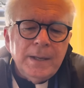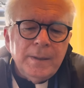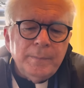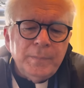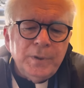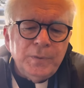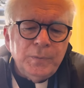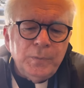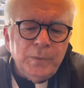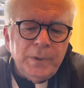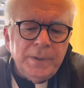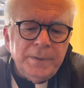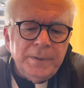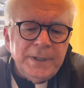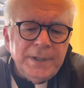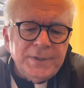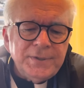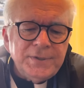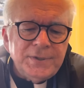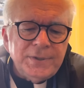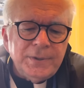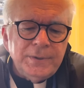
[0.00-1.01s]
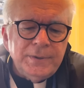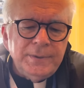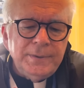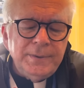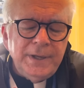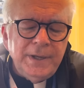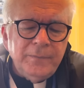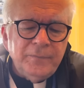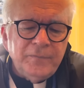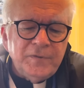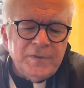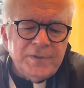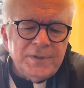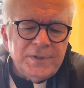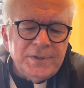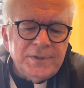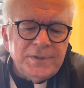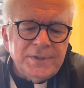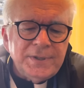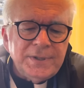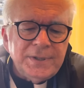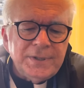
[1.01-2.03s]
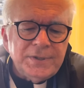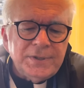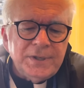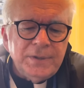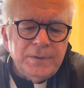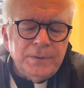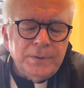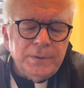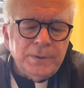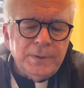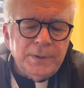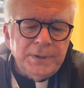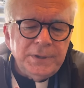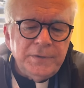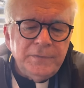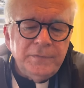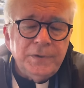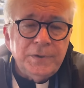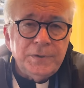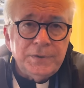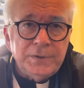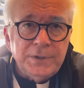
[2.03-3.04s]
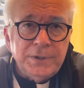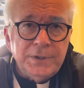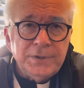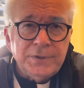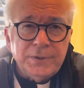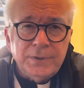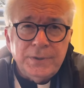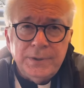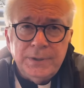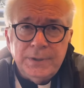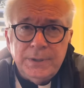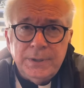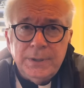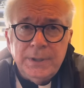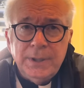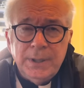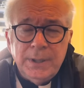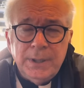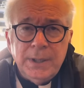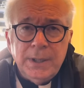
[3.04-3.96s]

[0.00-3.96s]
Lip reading: But whereas the emphasis in the Sacred Heart devotion is on